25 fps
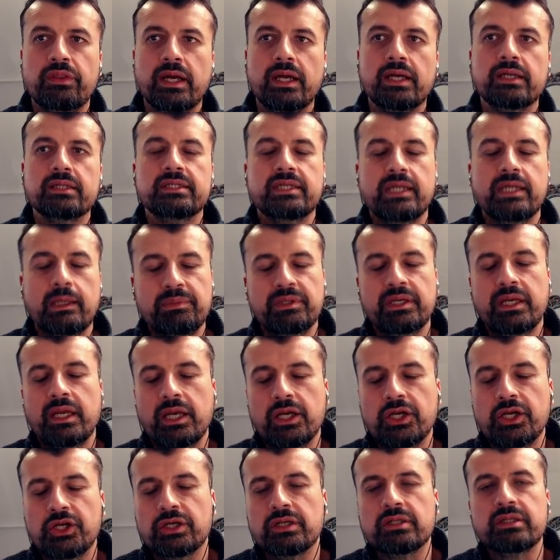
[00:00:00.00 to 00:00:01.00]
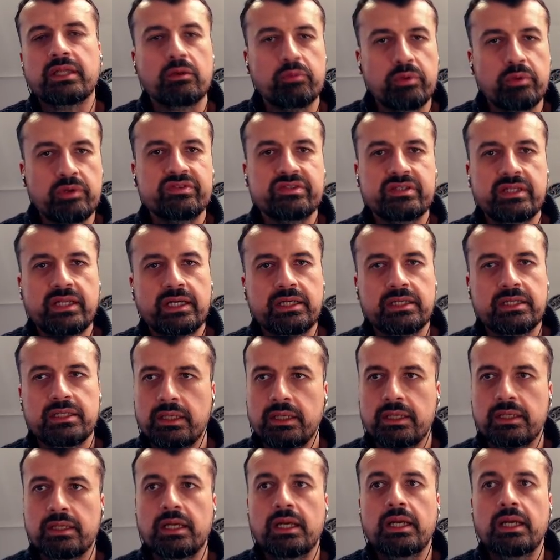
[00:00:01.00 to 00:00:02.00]
that the application that we've
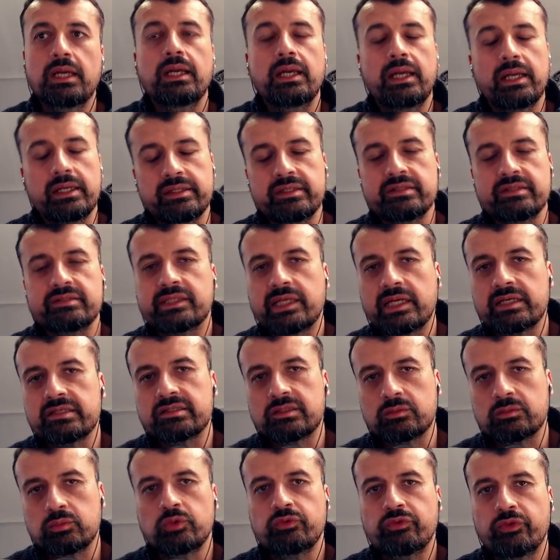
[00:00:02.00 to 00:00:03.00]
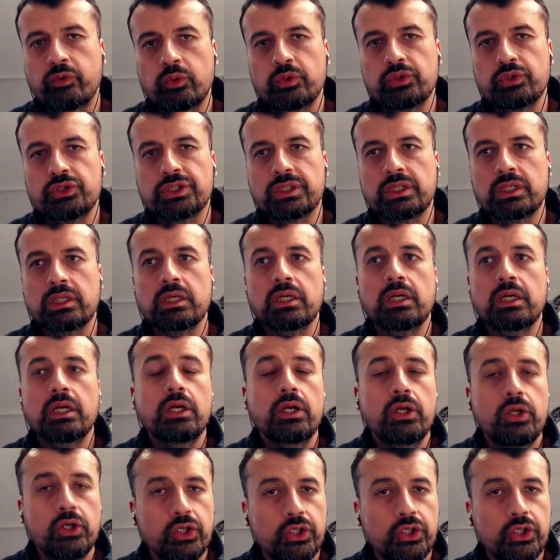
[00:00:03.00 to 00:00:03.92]
selected, in this case the Wolf launcher,